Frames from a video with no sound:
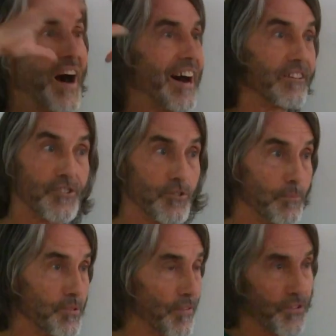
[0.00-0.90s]

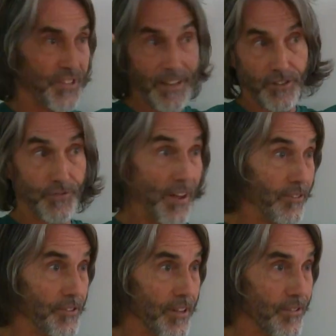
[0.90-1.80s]
volumes of sense
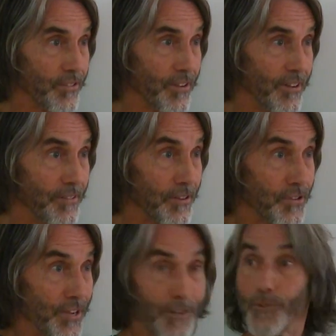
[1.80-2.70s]
feltness. The
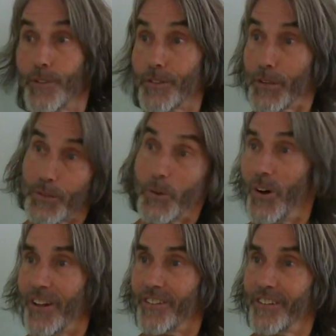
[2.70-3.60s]
seeker is the
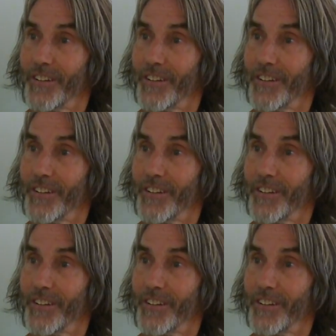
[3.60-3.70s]
sought.